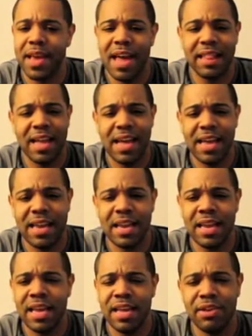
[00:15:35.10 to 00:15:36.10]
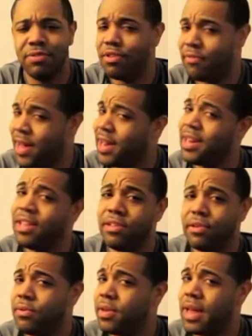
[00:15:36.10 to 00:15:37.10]
and then you finally
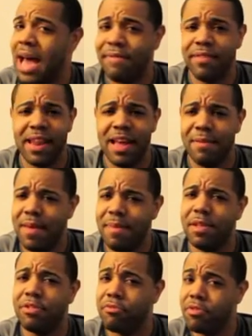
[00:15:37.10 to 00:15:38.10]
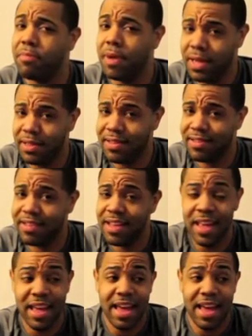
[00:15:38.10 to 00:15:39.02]
do it after like maybe three months